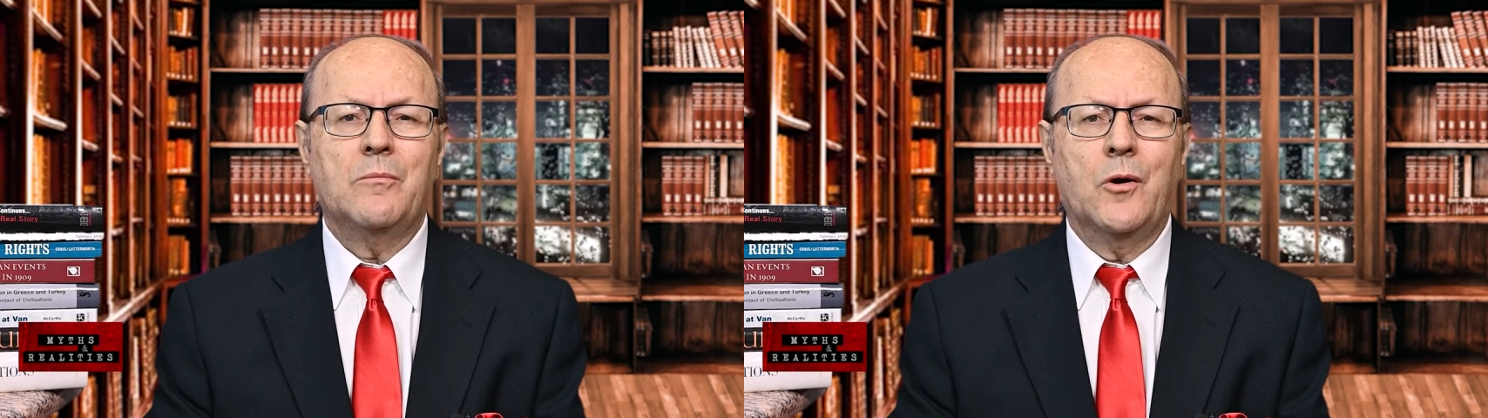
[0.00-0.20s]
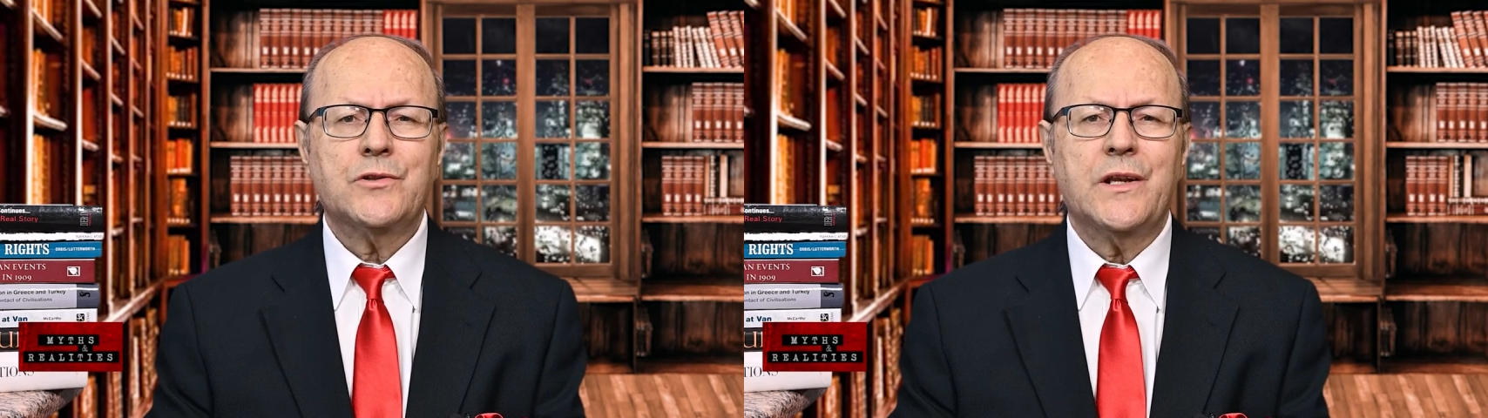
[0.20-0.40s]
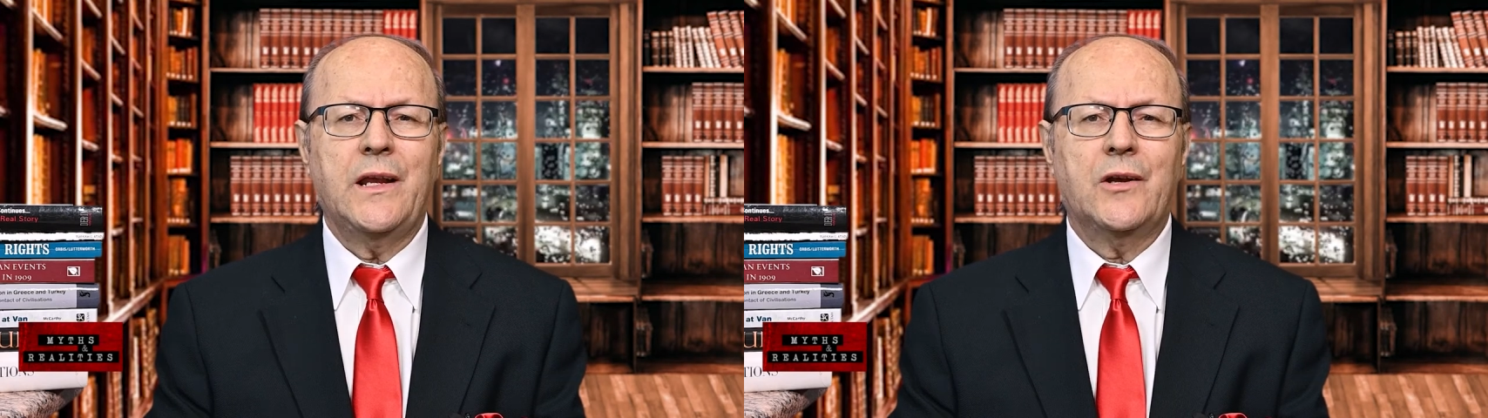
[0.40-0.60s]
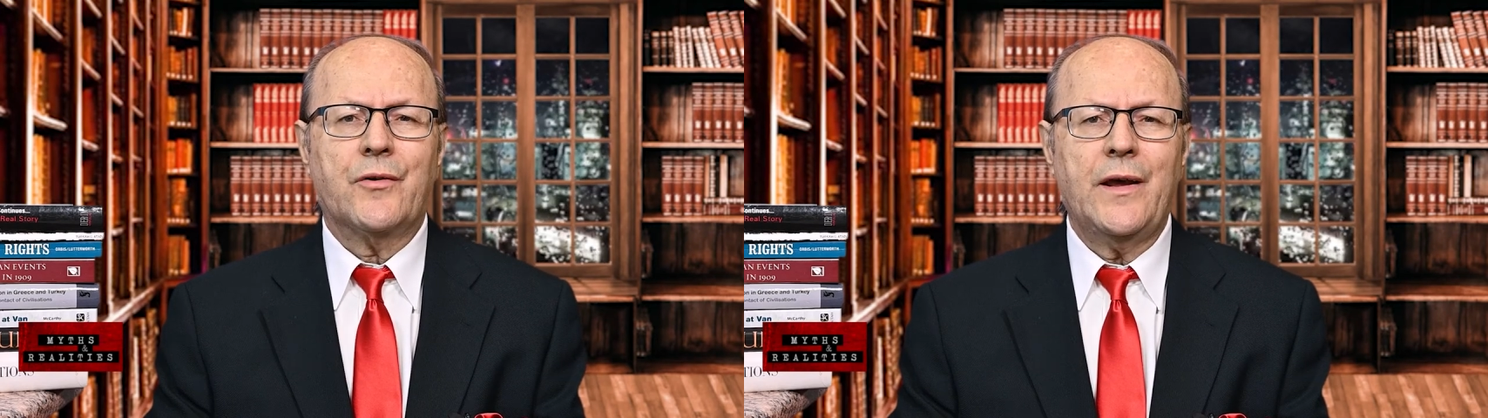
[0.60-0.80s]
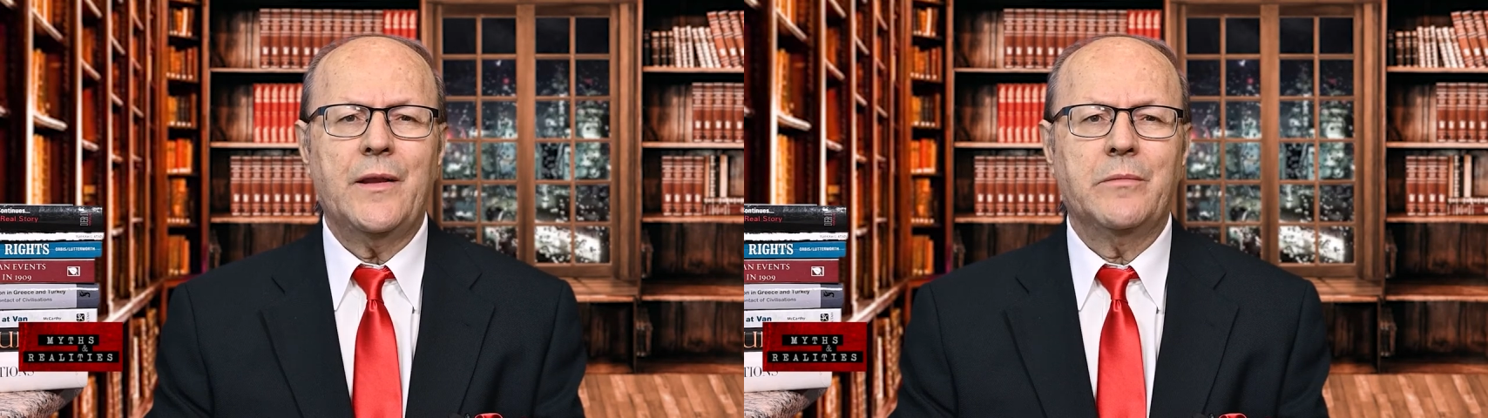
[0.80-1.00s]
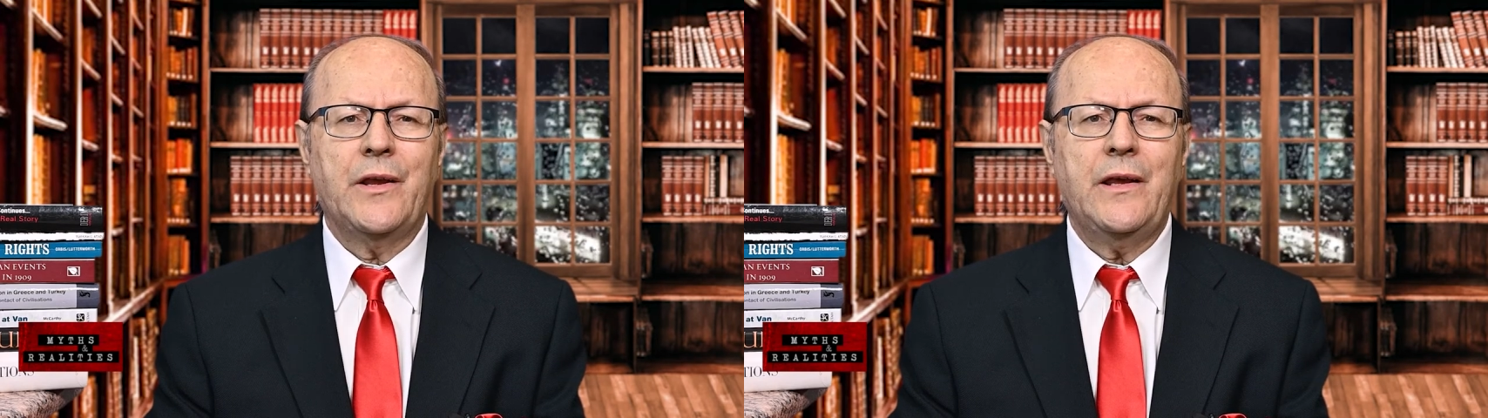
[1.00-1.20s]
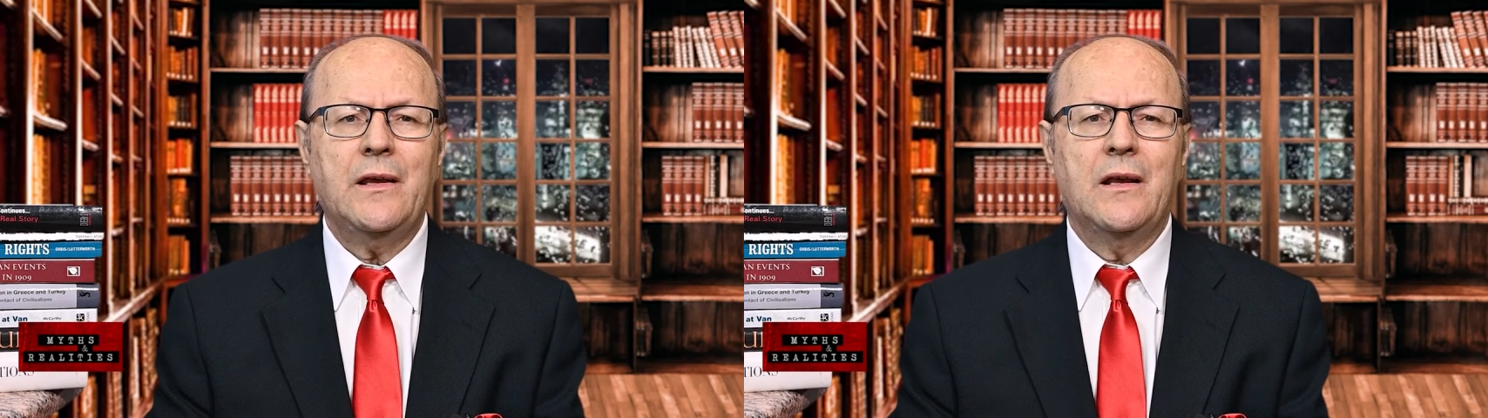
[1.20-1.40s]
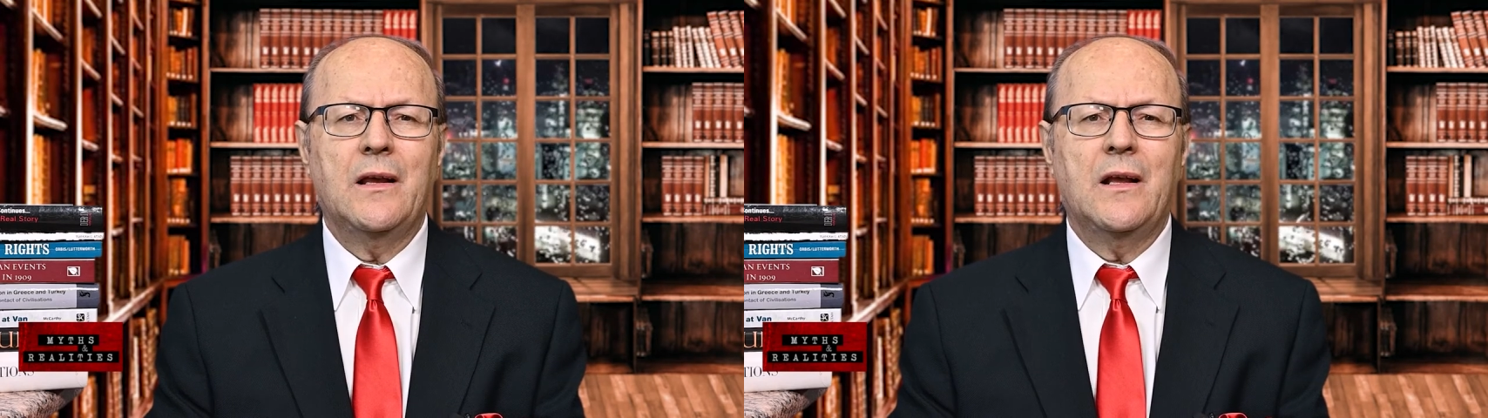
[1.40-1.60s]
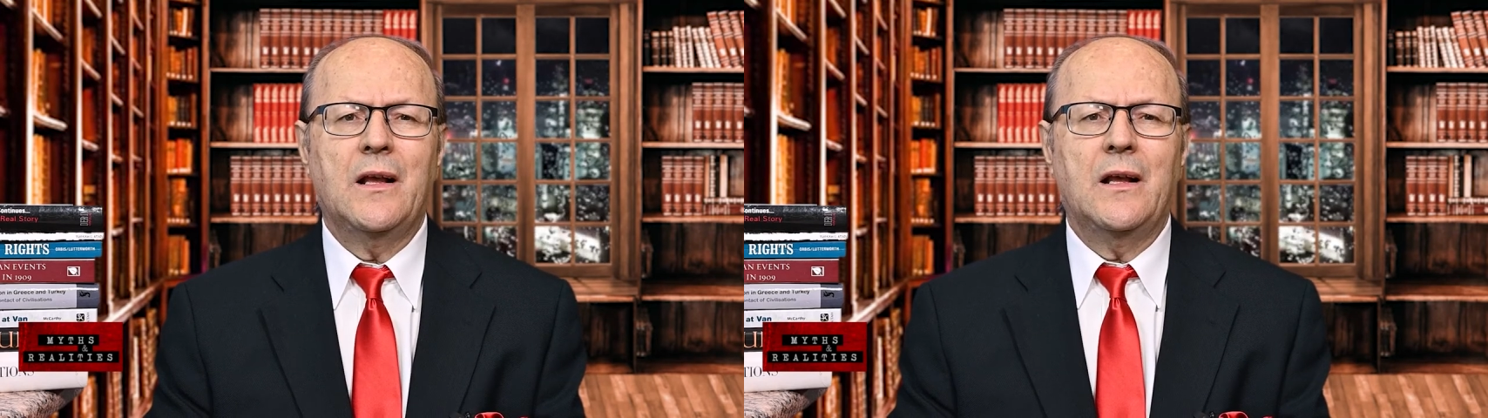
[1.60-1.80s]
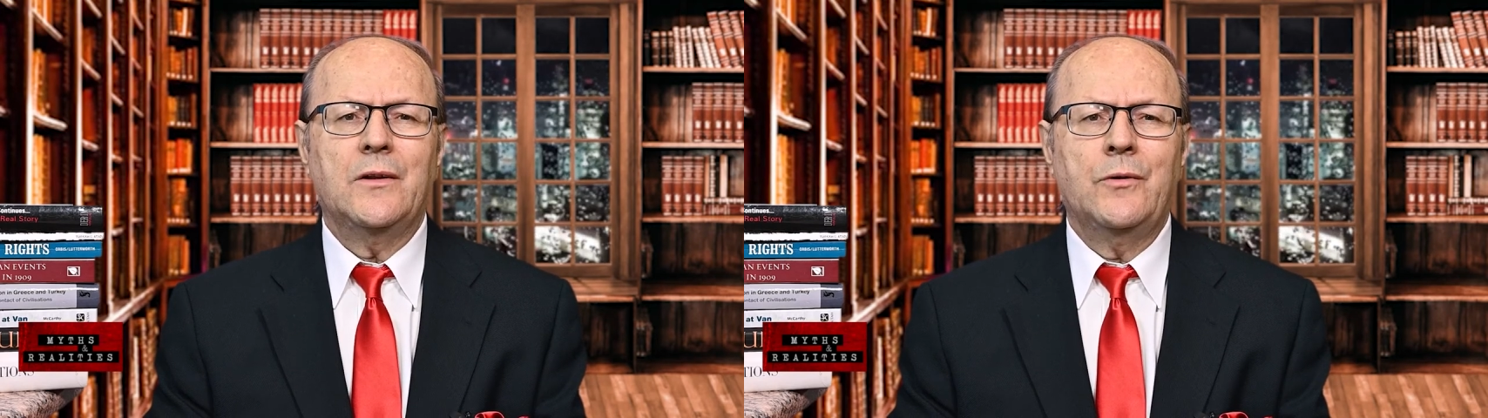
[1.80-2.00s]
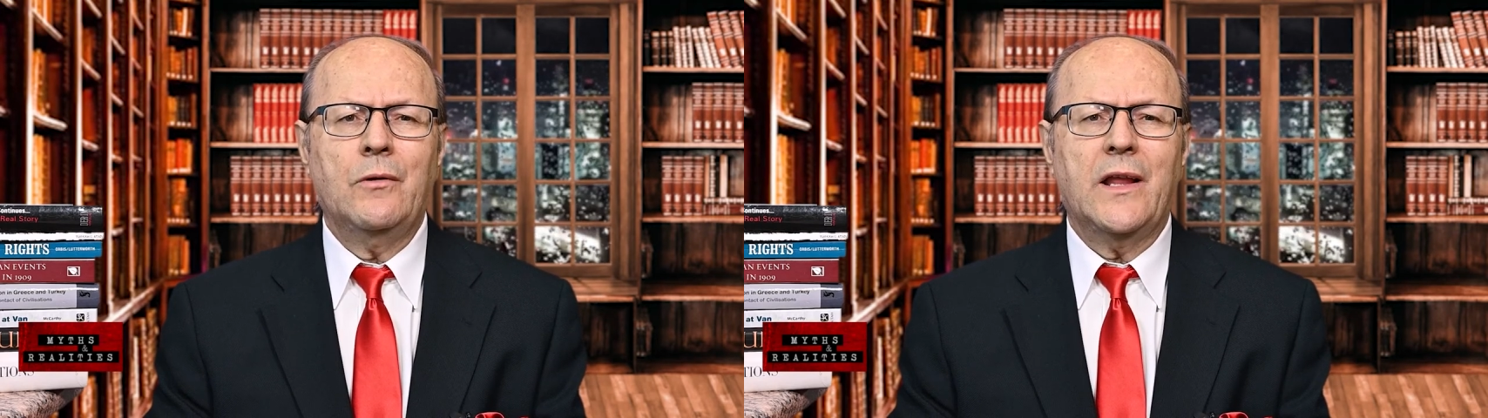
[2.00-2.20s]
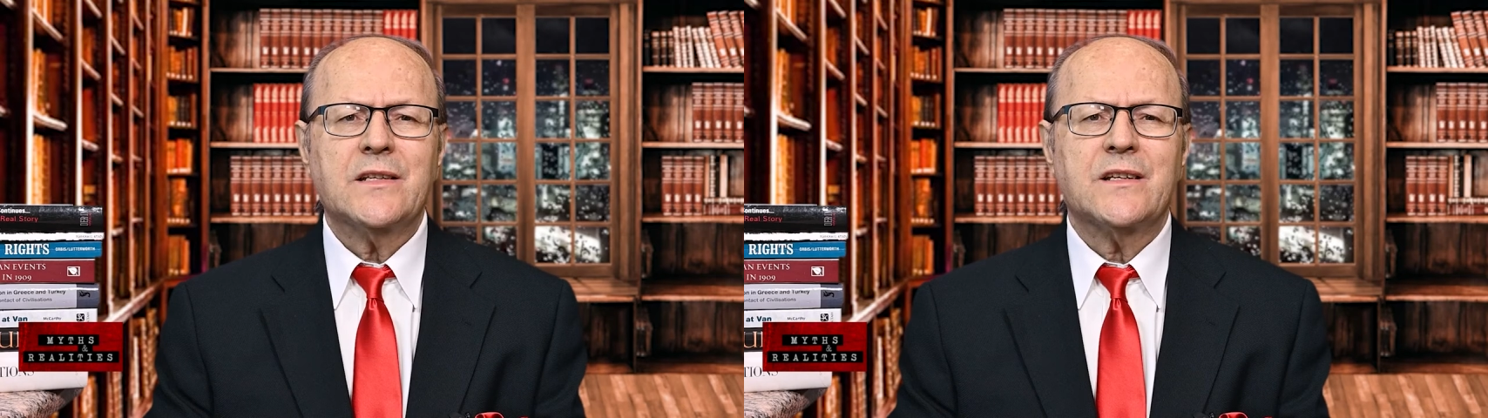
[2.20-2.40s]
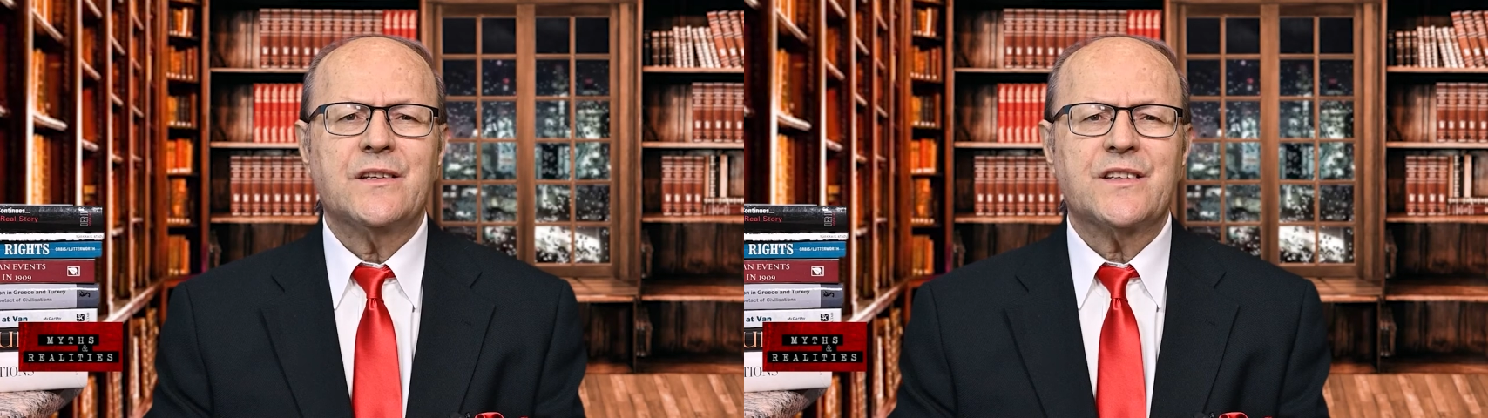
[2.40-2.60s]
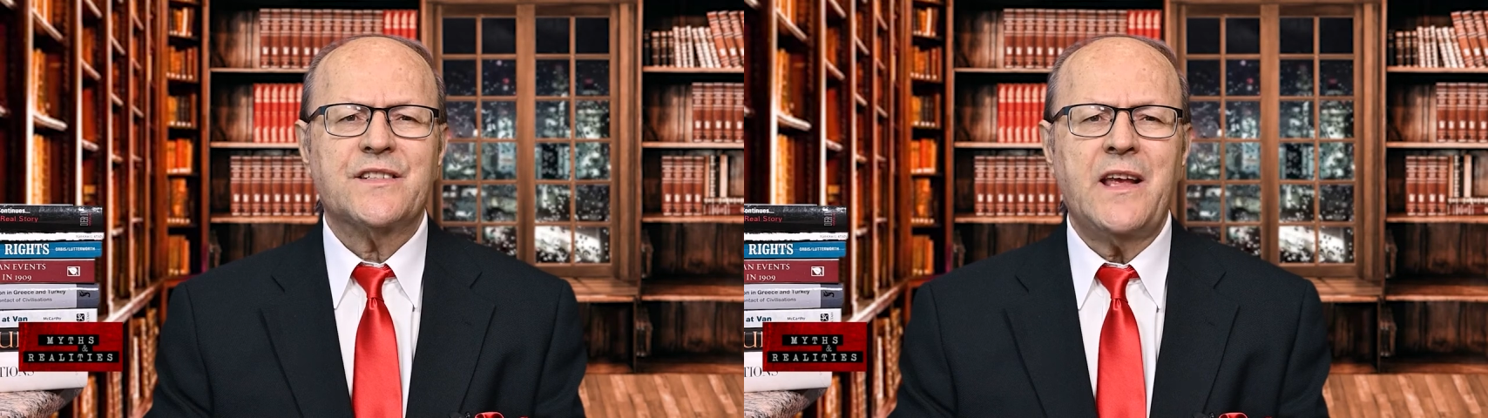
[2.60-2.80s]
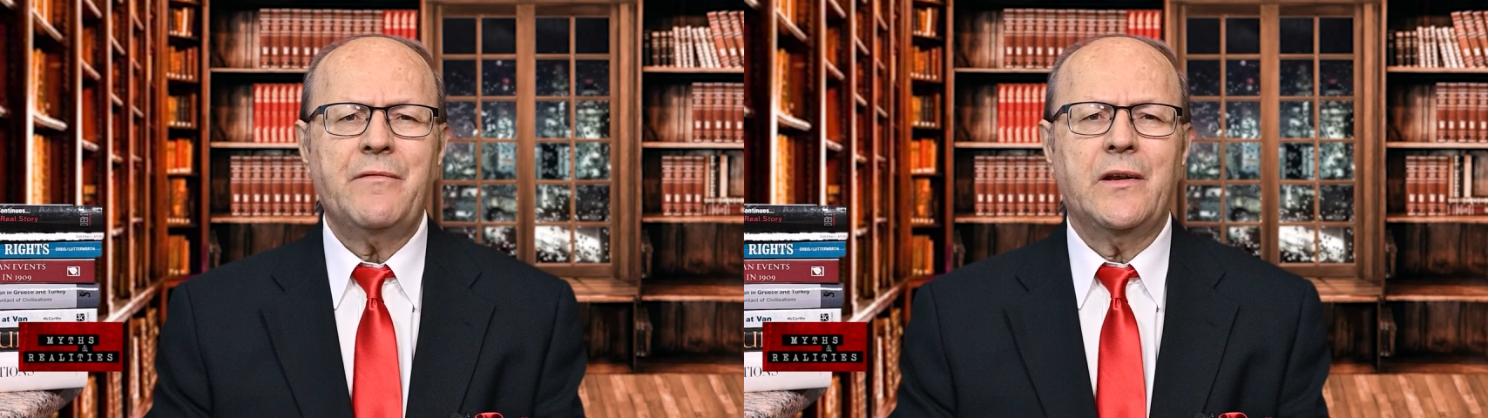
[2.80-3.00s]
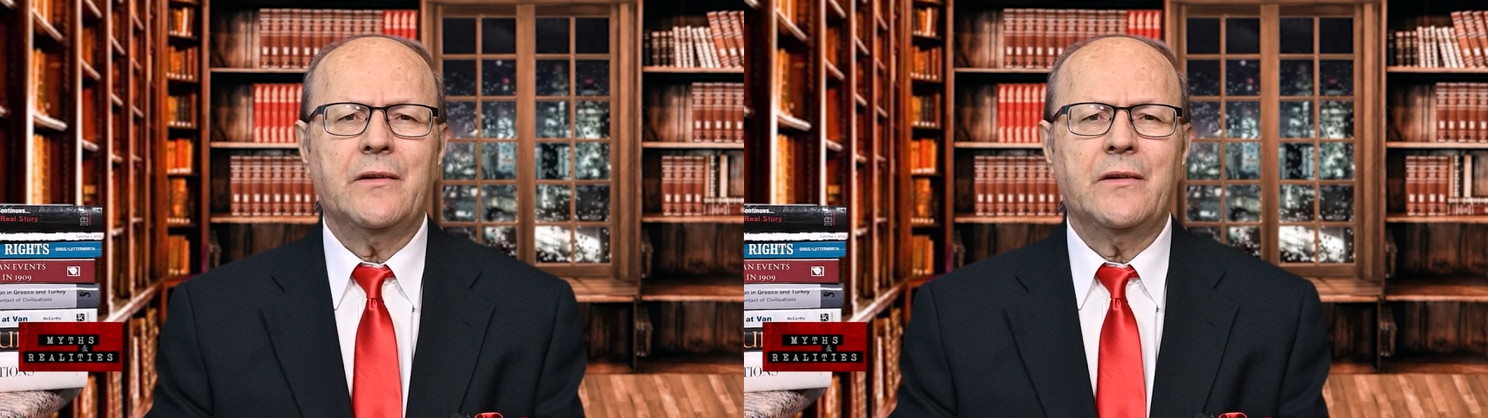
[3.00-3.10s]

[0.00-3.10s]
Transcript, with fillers: Most incredibly, no less than seven